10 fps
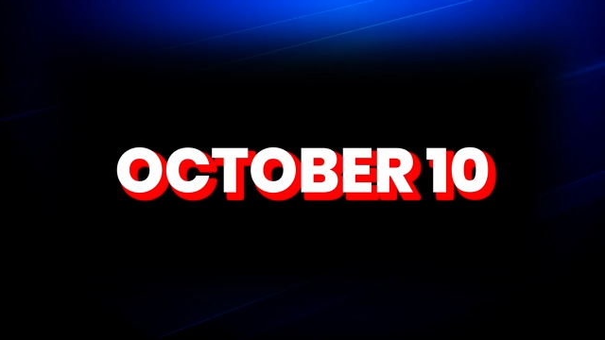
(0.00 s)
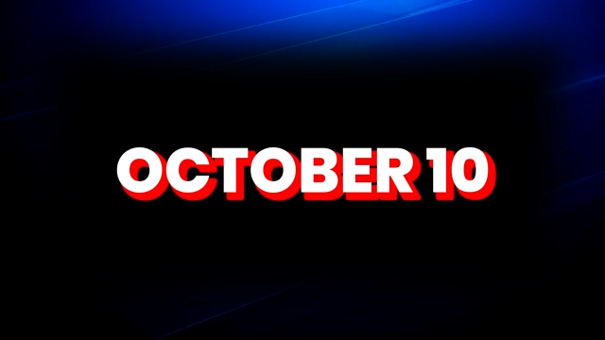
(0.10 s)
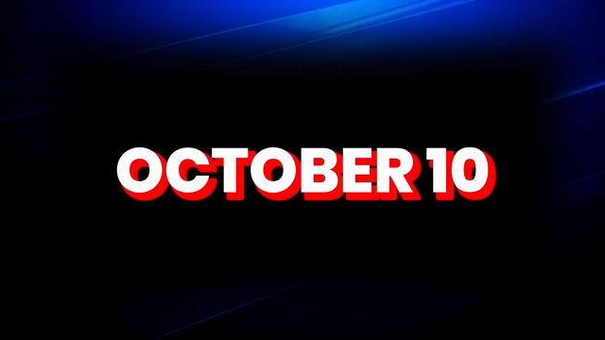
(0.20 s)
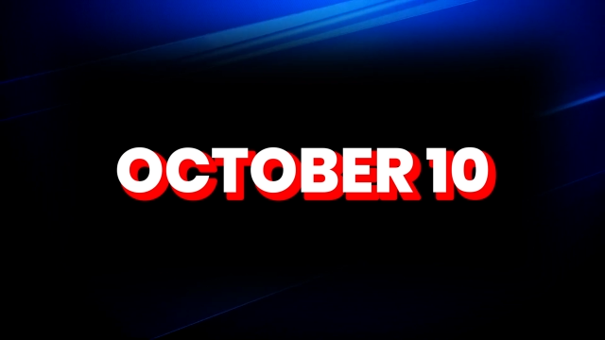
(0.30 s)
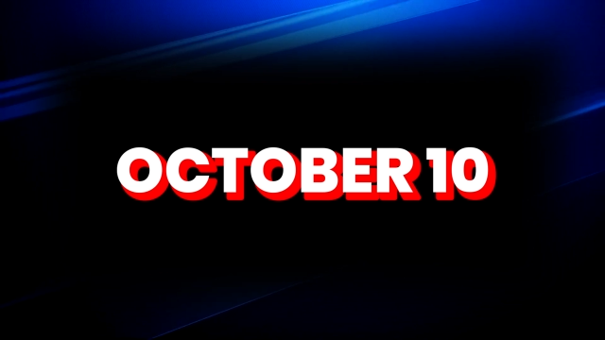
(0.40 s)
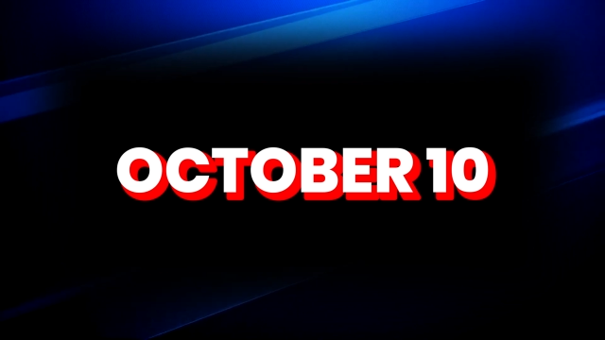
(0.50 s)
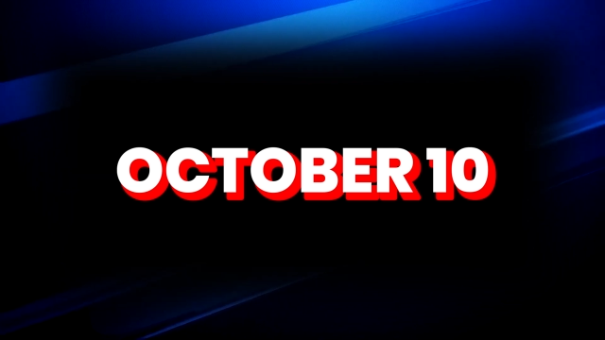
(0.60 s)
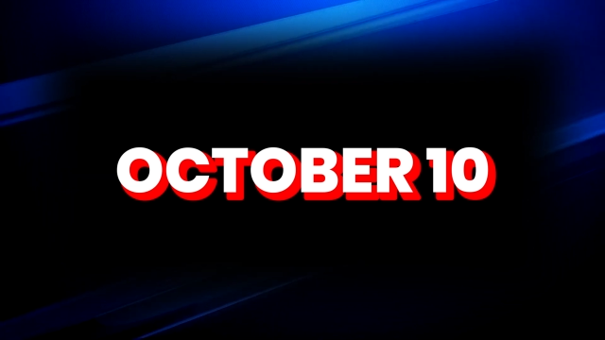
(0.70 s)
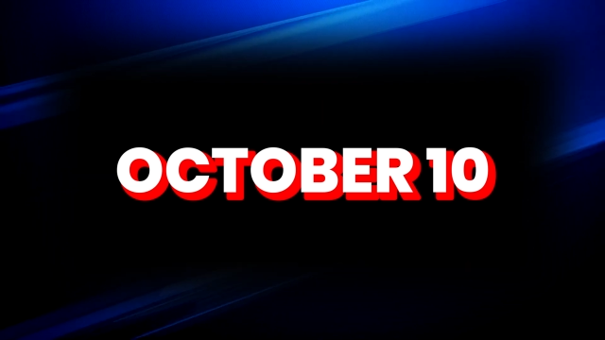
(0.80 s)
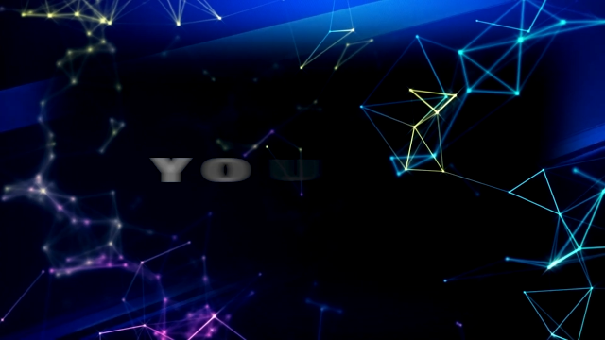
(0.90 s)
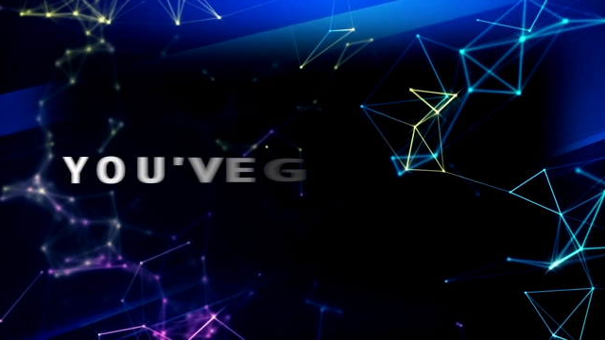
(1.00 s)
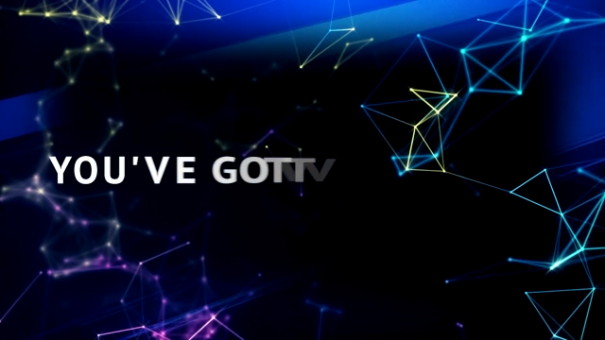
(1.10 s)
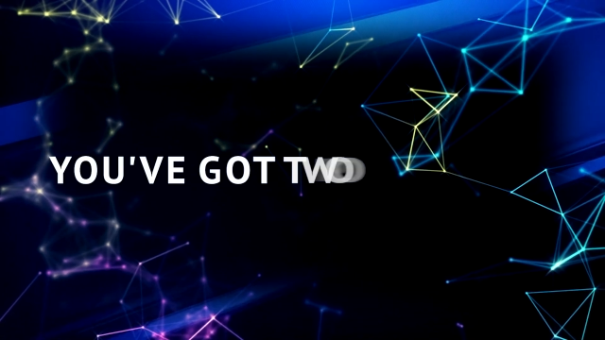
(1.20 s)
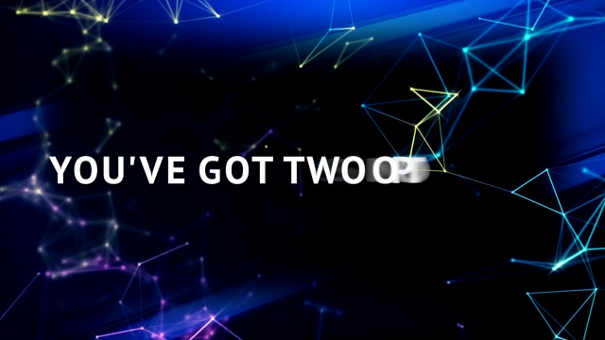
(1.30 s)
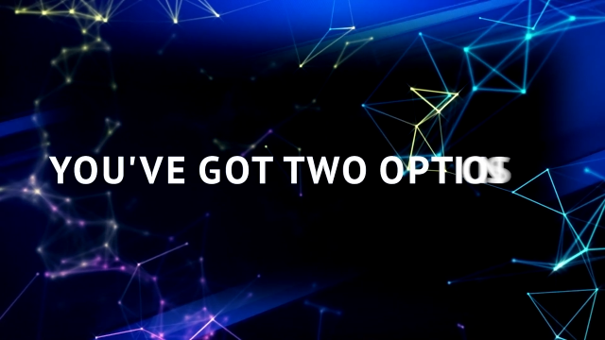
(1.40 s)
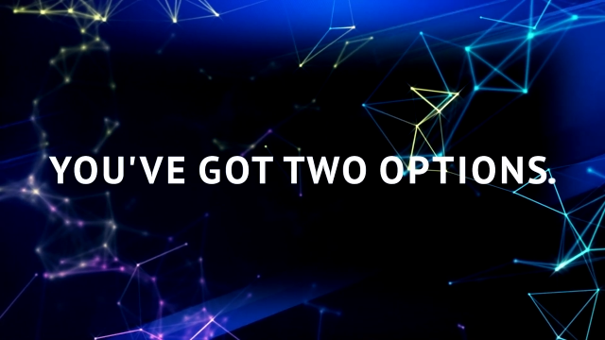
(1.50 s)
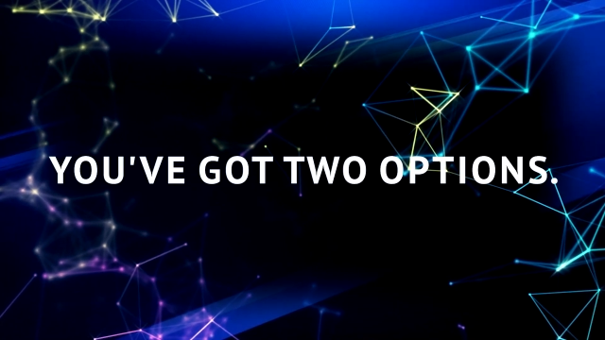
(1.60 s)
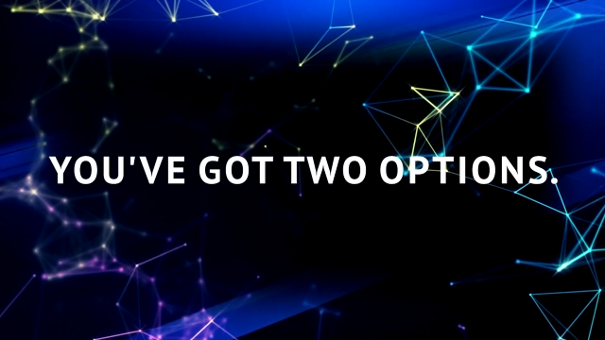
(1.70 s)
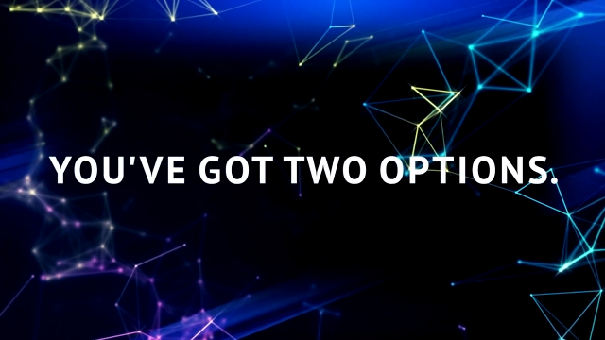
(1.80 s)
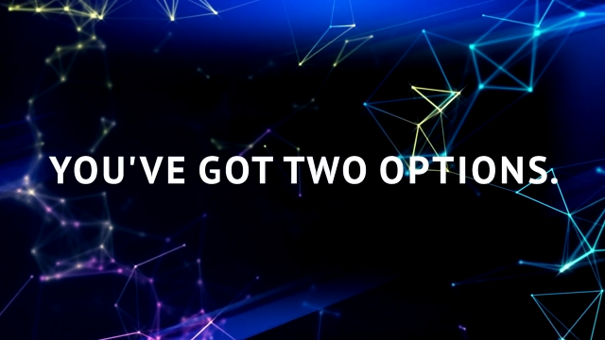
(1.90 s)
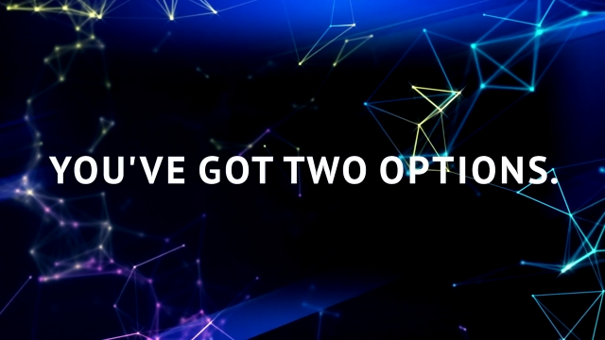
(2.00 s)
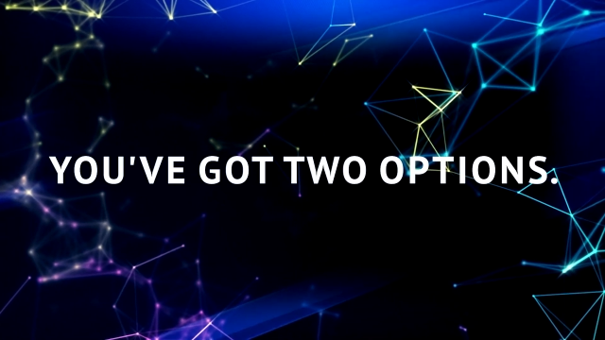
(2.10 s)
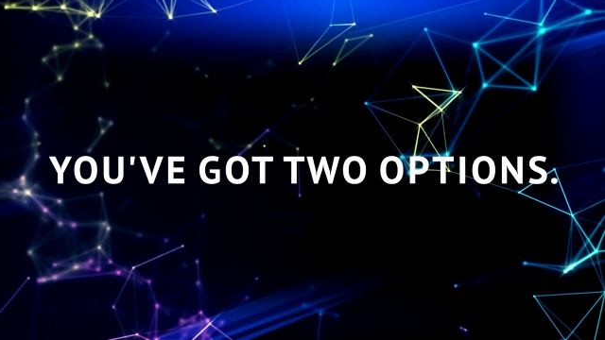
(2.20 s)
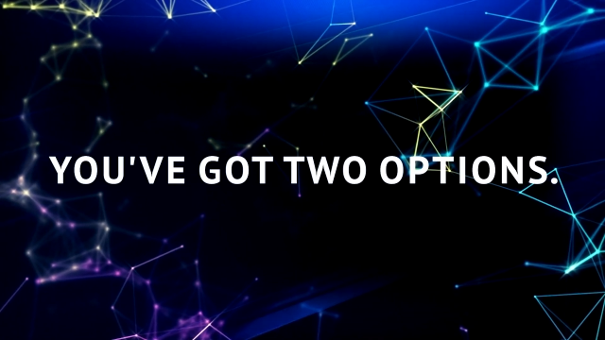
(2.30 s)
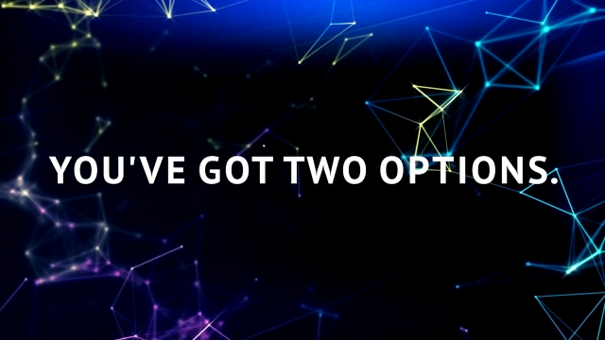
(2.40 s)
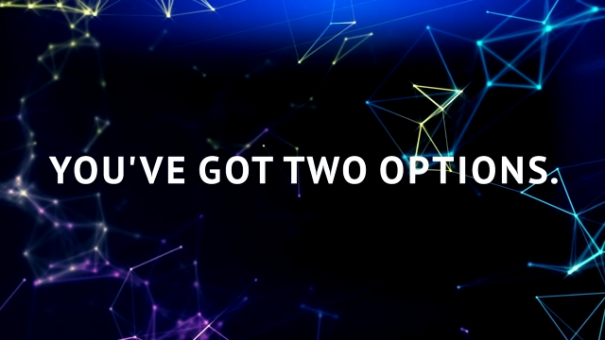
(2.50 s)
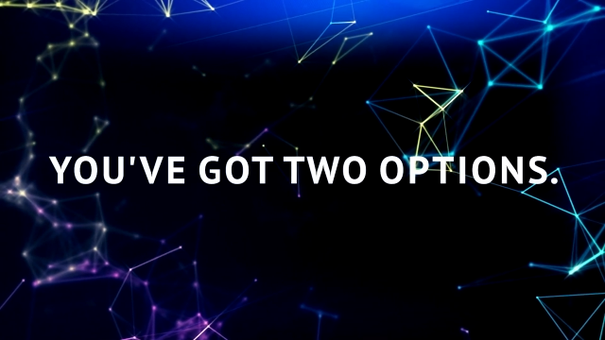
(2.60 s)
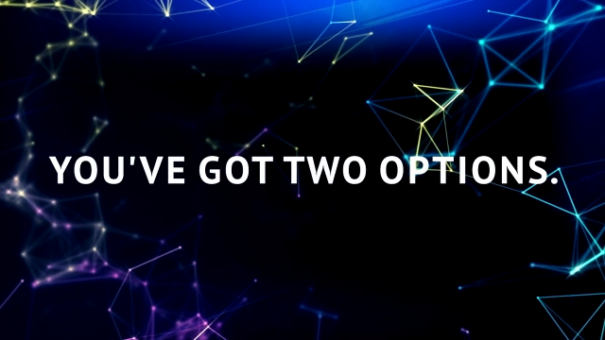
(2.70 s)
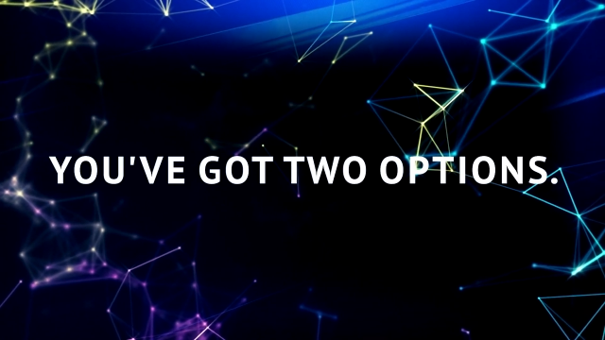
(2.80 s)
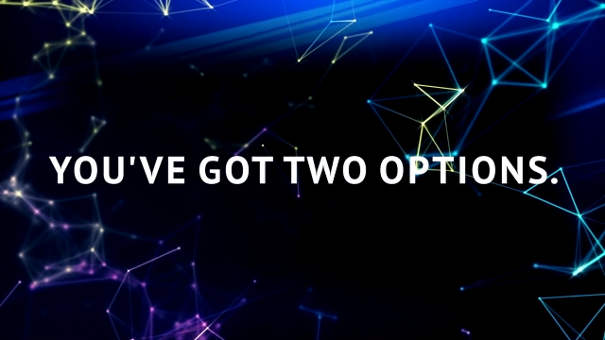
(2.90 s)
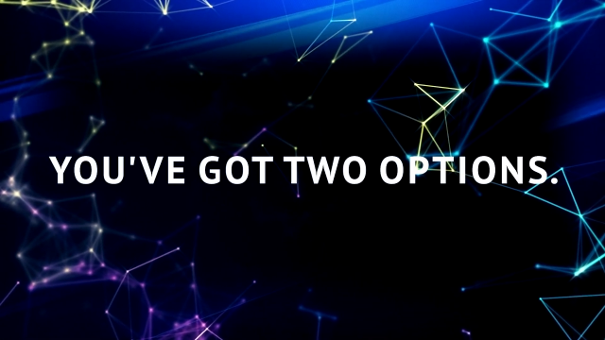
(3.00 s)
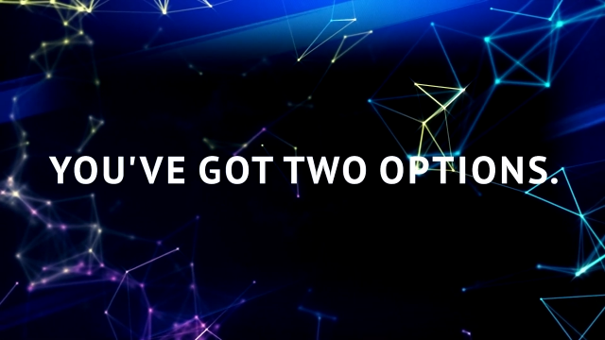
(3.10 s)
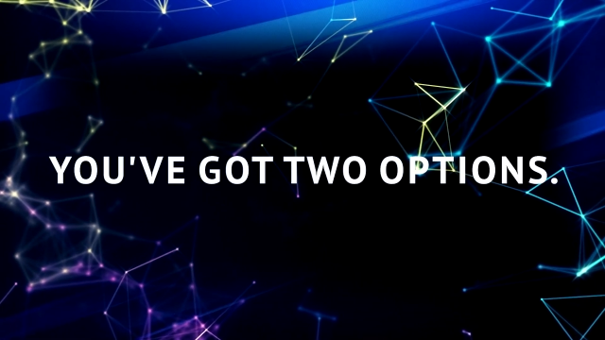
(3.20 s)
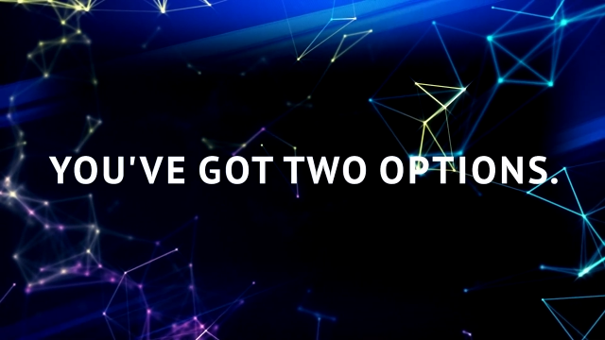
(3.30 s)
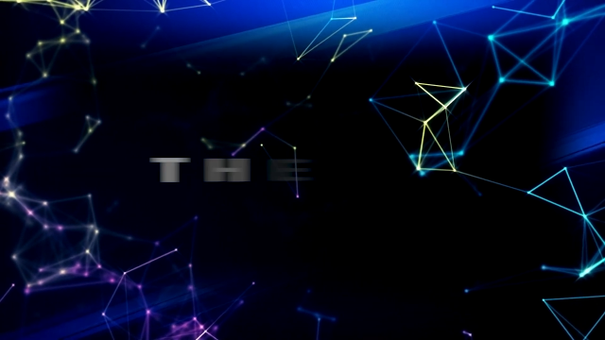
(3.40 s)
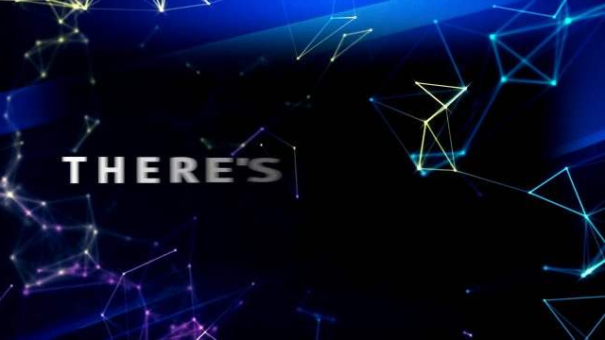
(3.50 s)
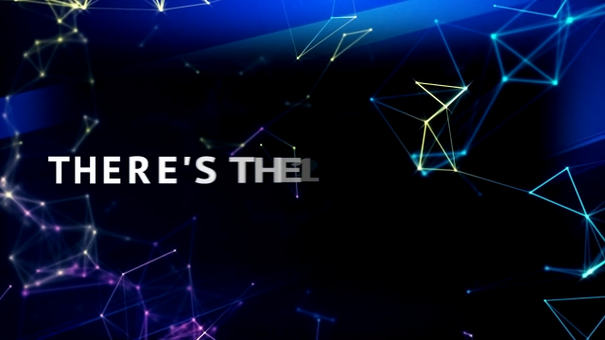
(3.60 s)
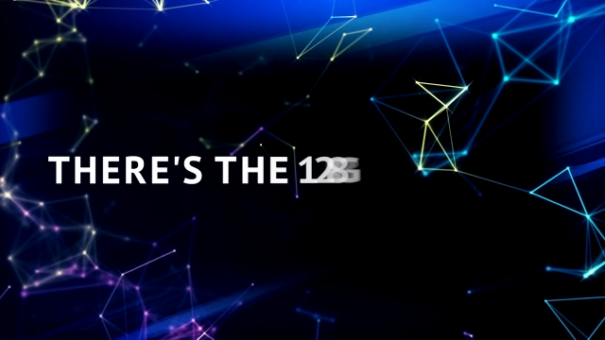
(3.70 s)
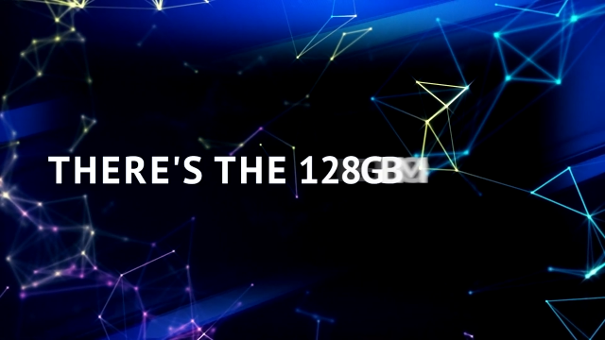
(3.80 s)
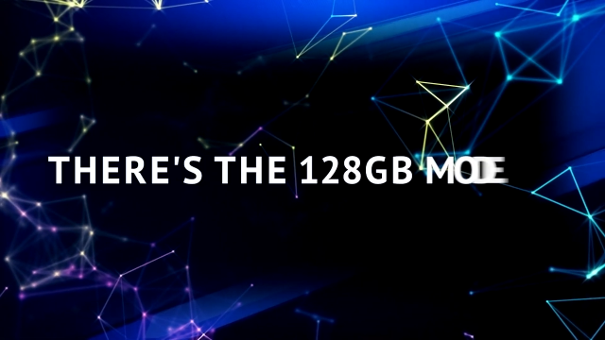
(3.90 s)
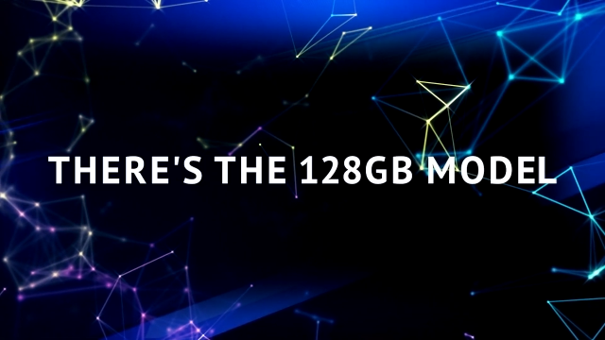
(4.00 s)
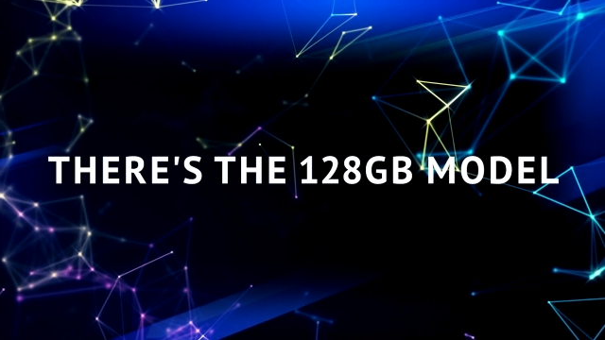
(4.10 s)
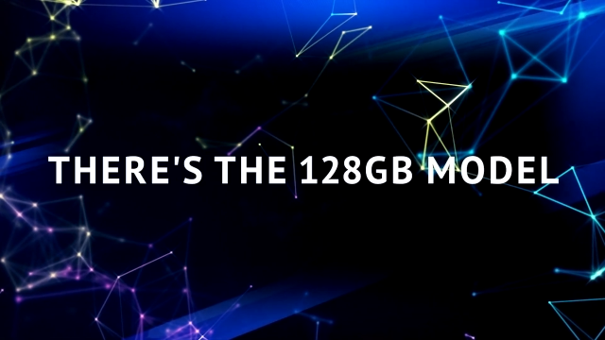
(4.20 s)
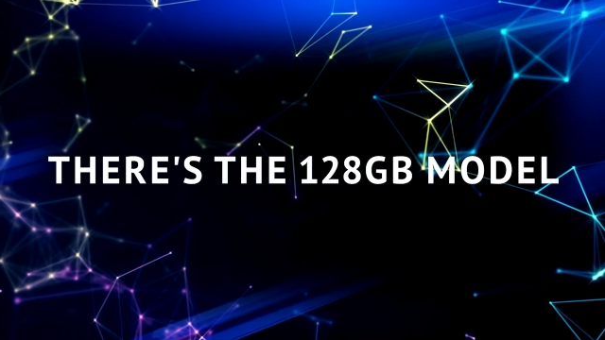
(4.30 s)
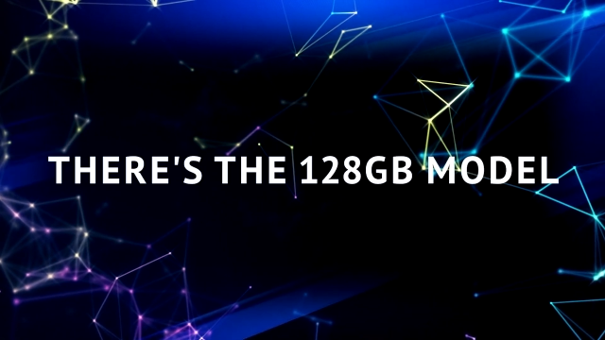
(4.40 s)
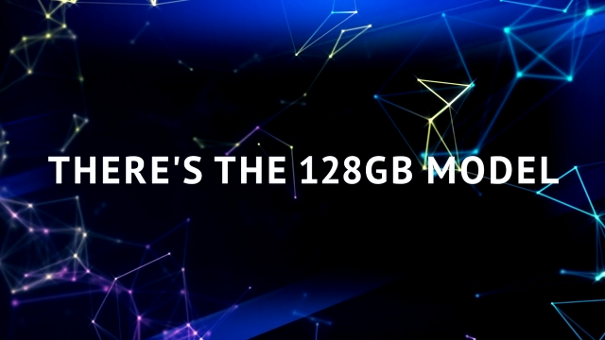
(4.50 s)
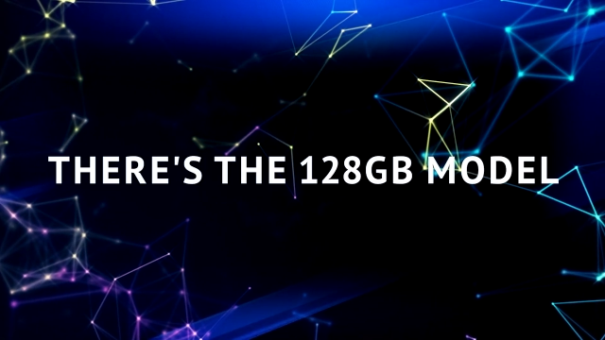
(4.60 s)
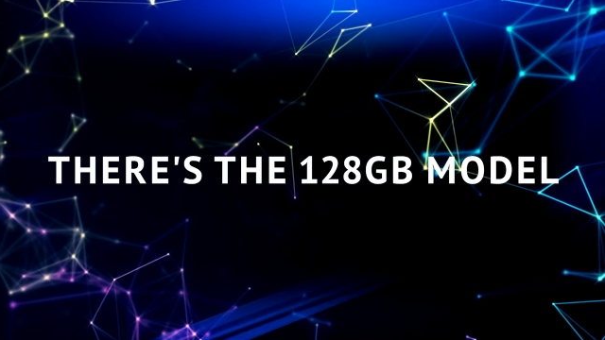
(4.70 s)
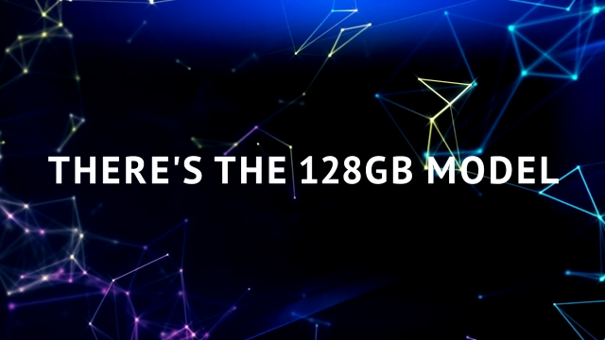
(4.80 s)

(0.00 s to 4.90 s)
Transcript: No face is visible, so there are no lips to read.